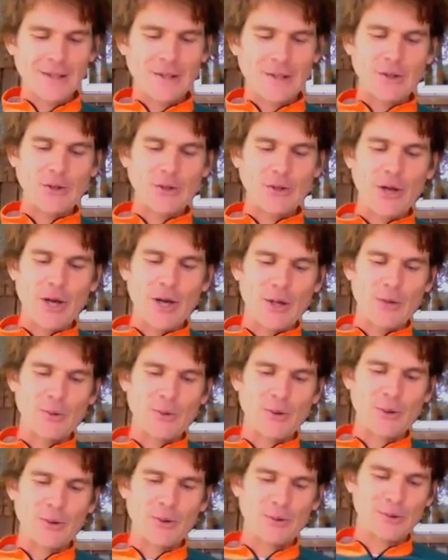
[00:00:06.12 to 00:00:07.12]
It's like,
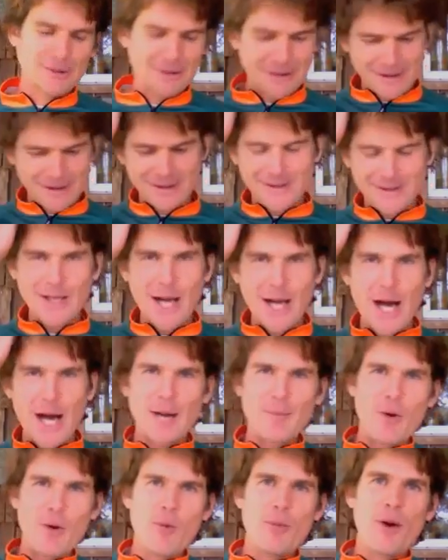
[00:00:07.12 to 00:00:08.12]
well, how
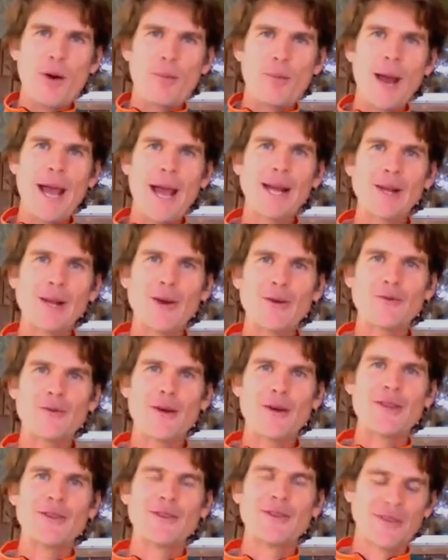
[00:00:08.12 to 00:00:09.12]
come all my paleo
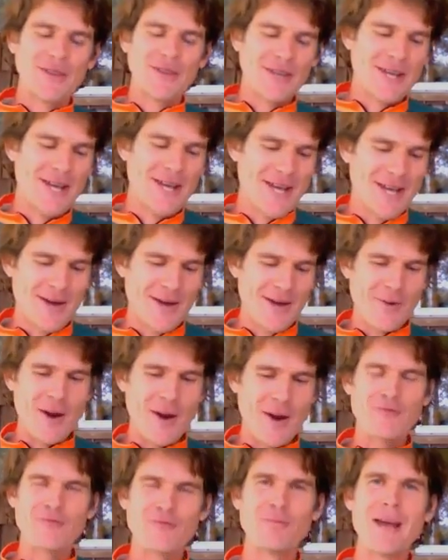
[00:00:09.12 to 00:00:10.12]
friends who
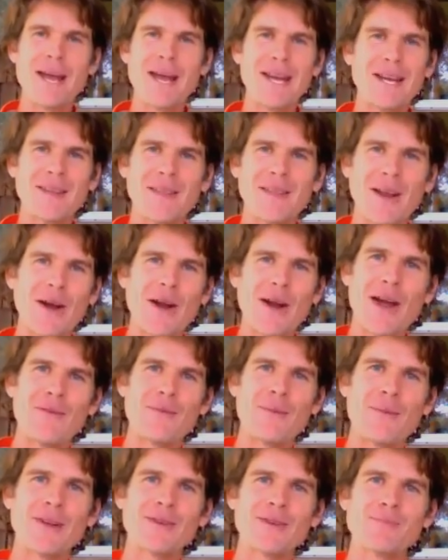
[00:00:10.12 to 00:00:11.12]
eat meat, they don't have
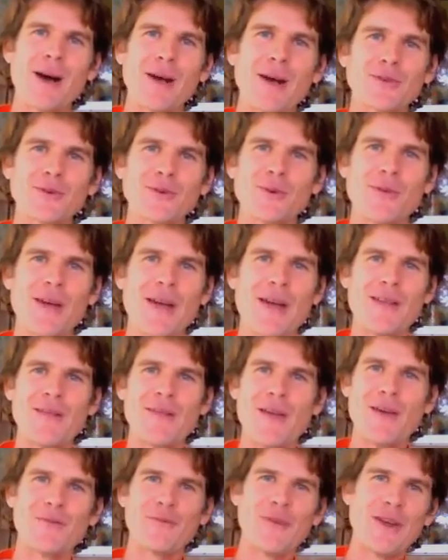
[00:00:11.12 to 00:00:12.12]
much muscle and
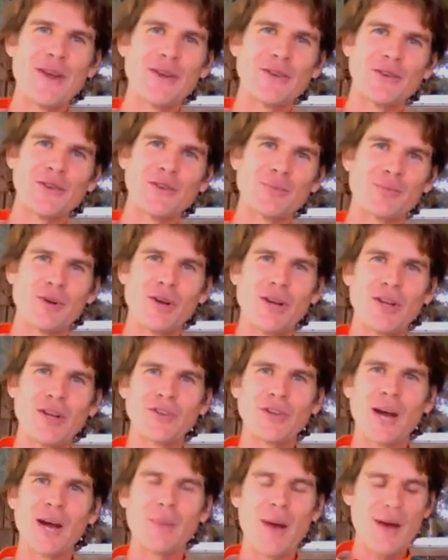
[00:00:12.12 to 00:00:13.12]
their fitness is pretty
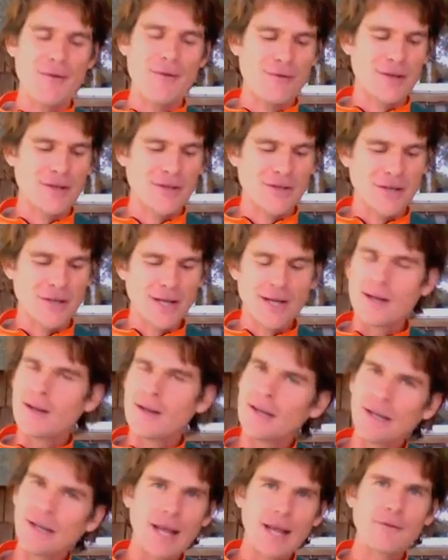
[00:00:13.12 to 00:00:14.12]
sub-average?
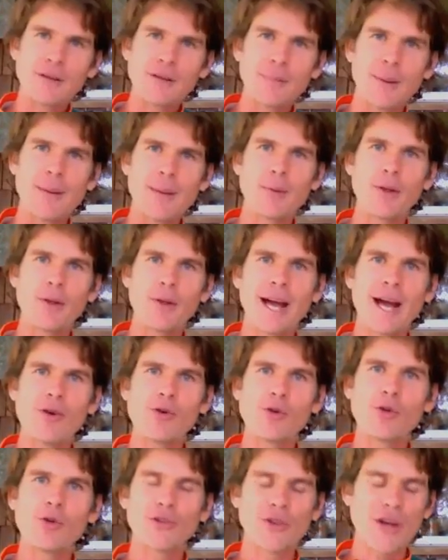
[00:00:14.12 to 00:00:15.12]
Lovely people they are
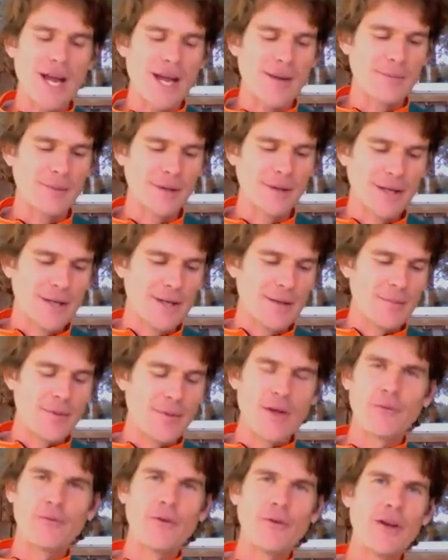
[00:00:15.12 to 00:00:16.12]
all the same,
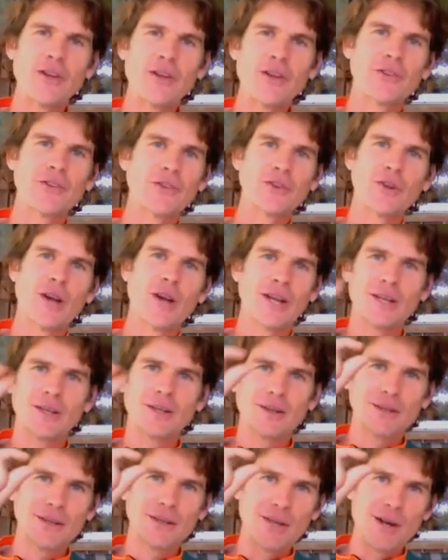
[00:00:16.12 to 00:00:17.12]
but their fitness is like,
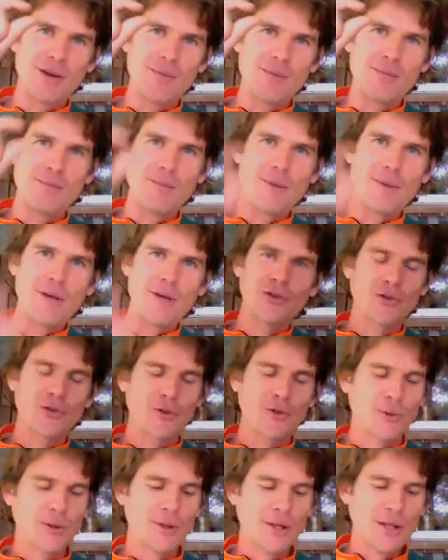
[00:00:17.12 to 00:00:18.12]
you know,
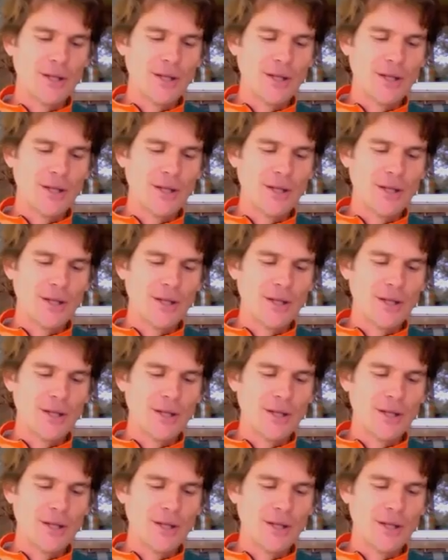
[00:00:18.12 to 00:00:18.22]
minuscule.